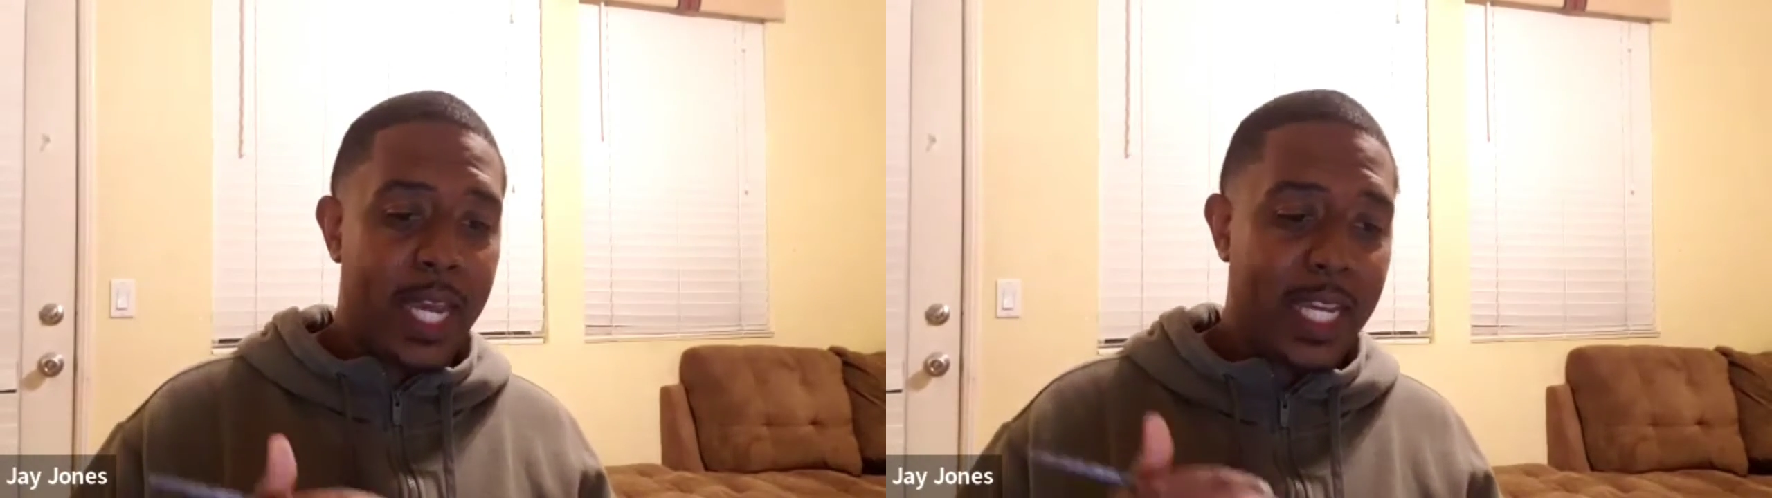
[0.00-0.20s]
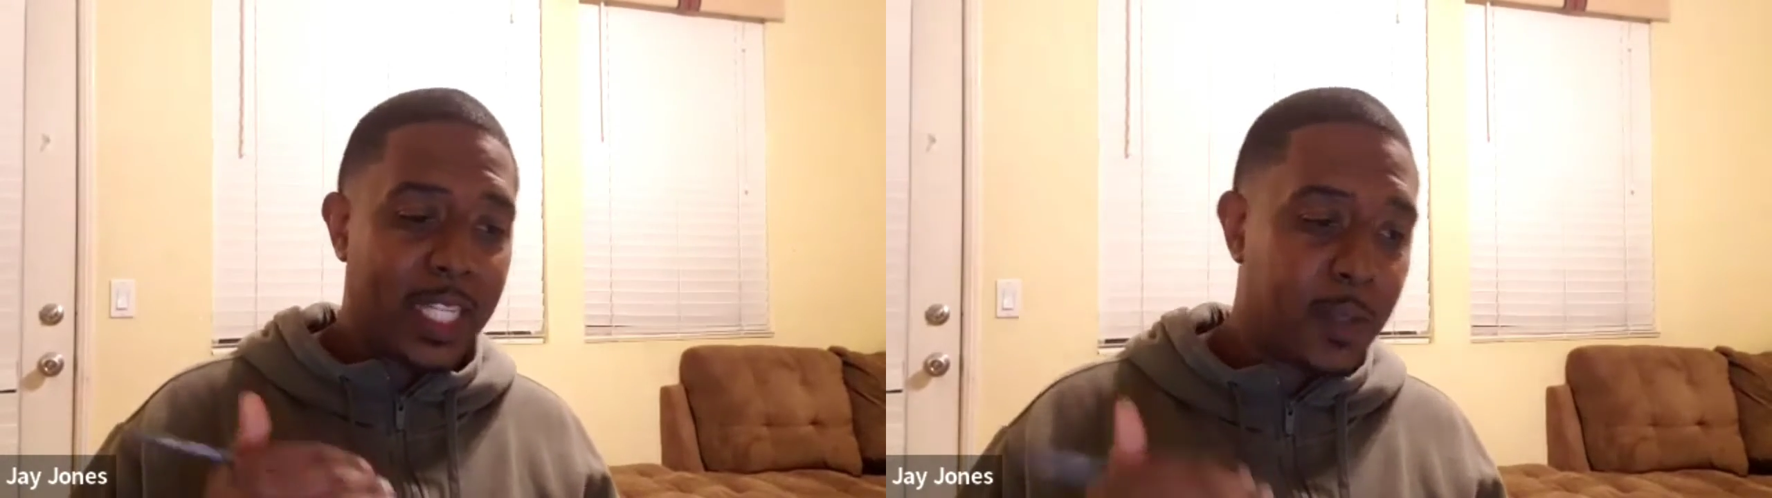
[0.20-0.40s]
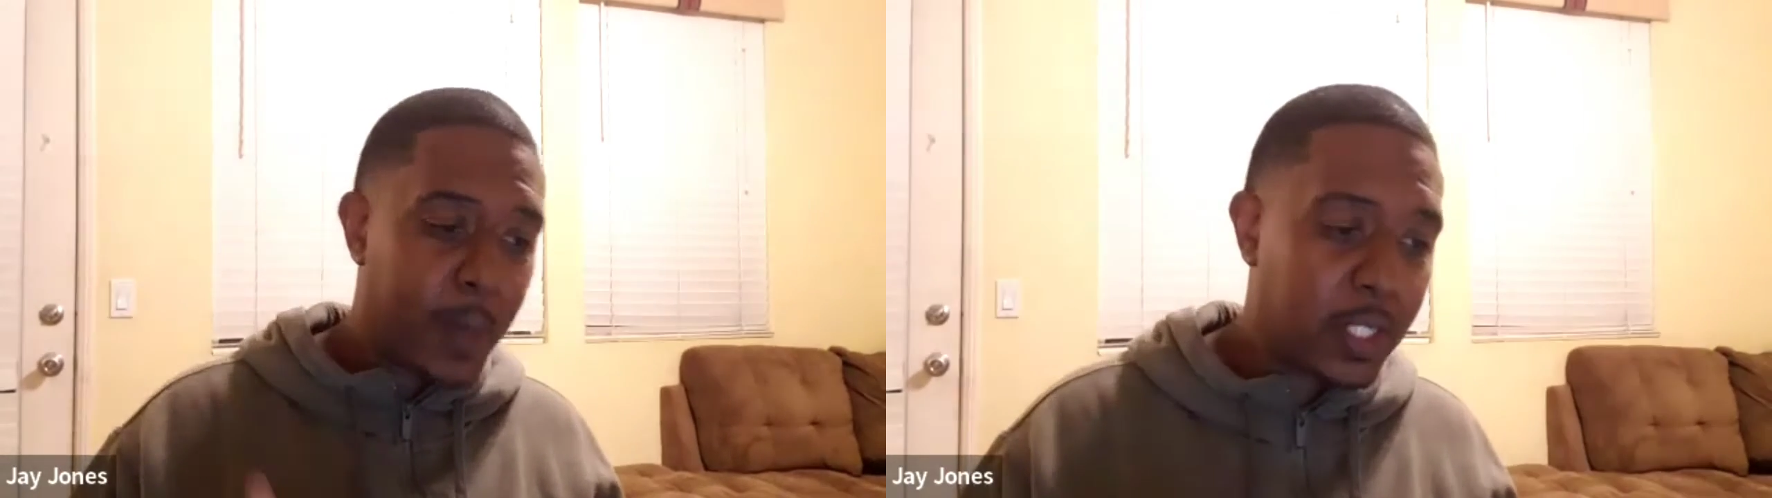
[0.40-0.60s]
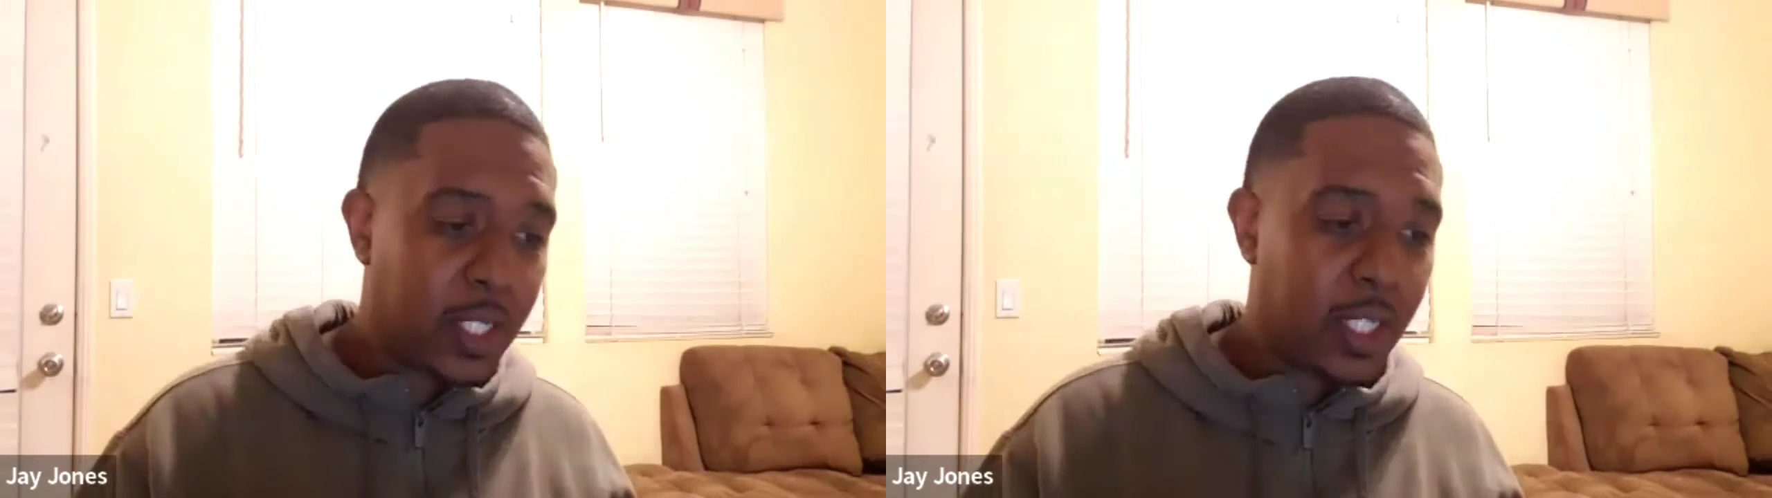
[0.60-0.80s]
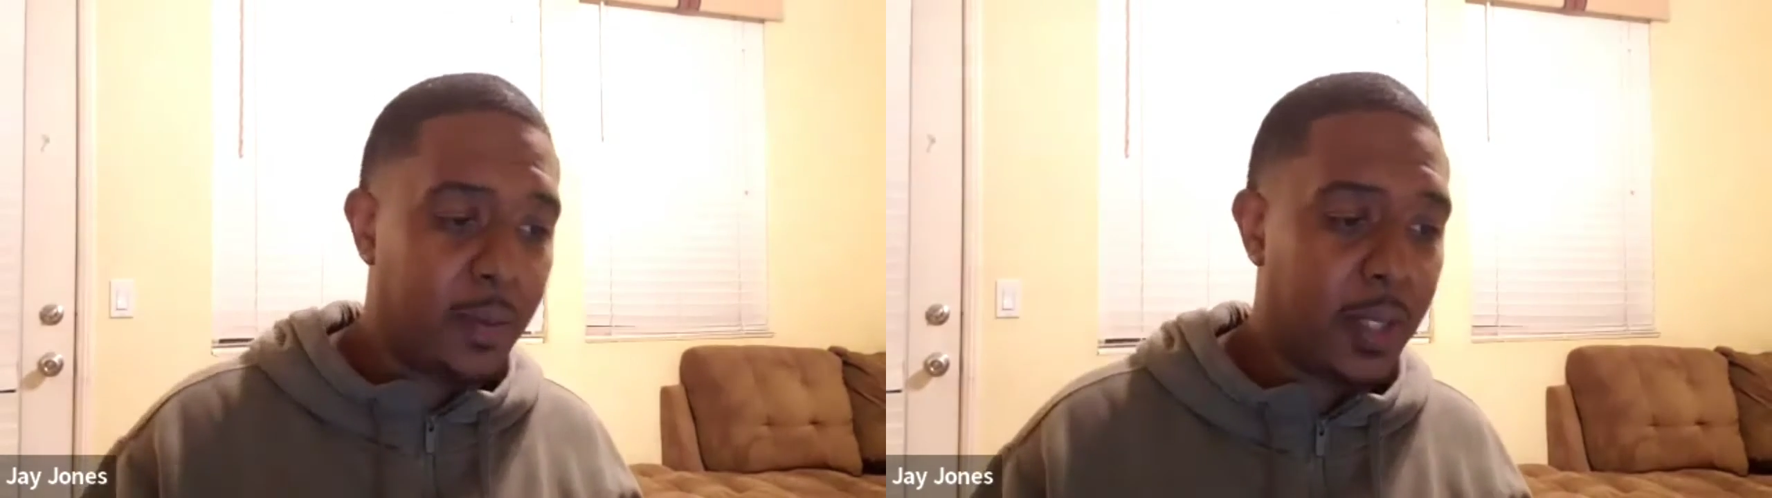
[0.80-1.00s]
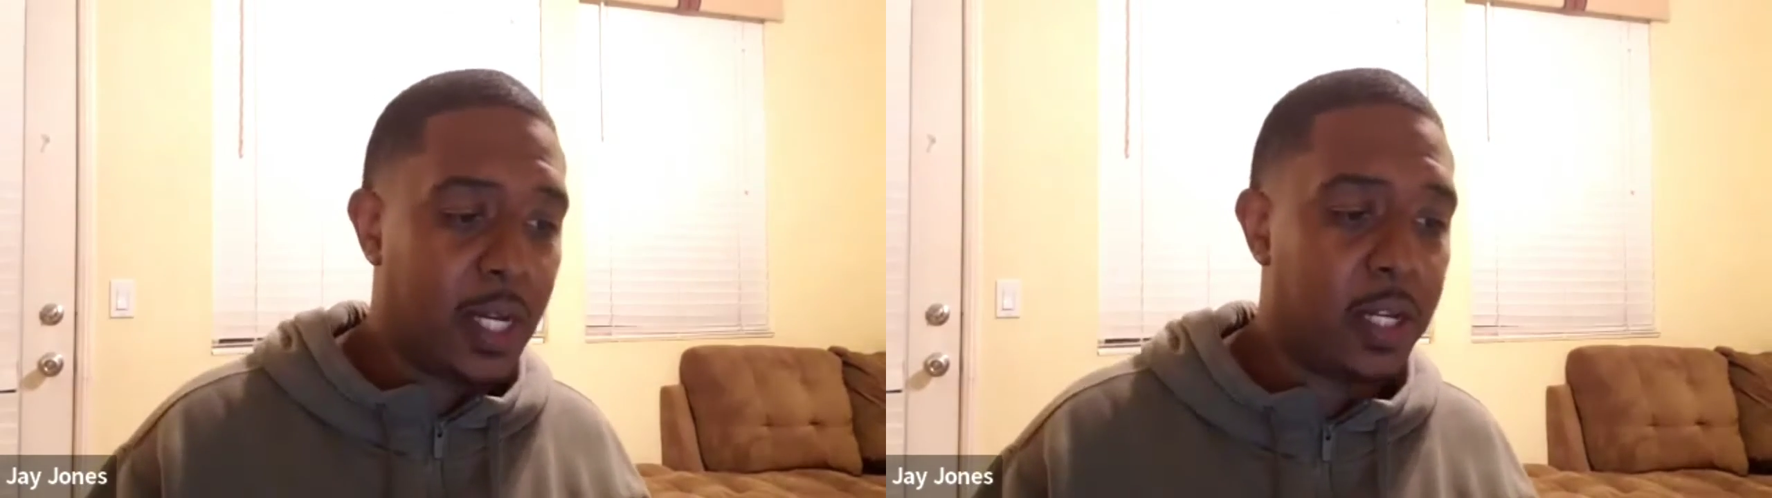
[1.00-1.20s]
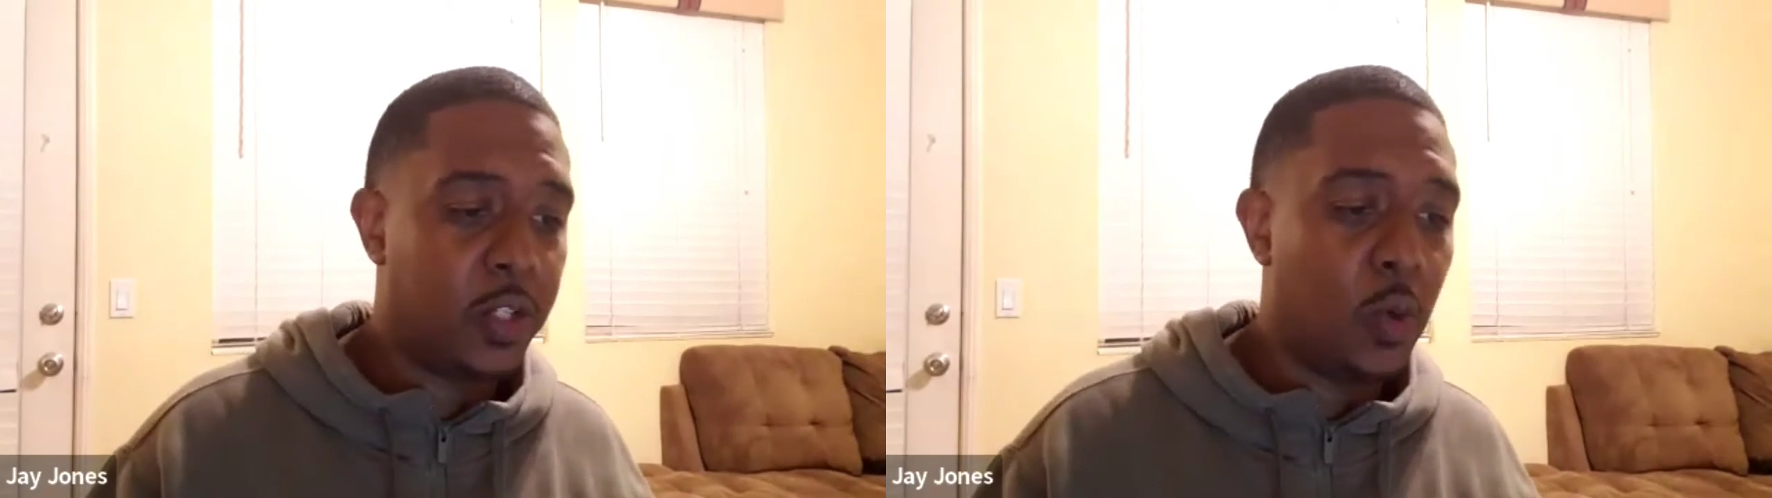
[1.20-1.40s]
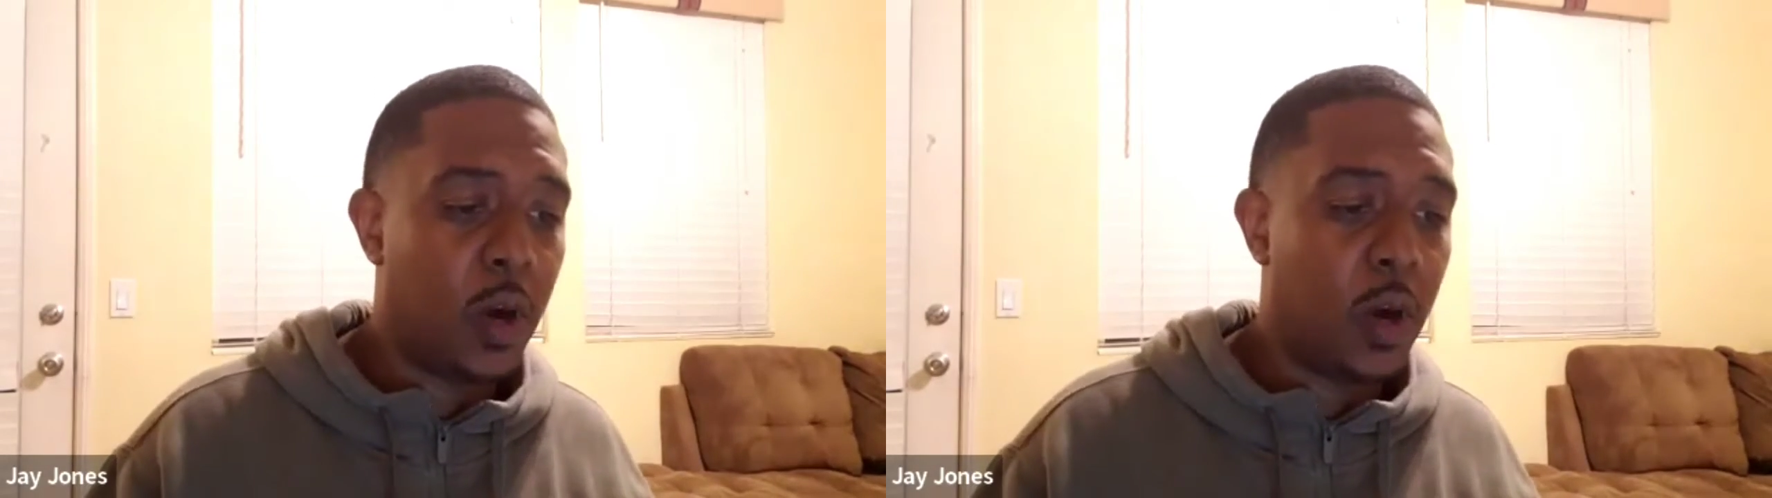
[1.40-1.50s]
especially because you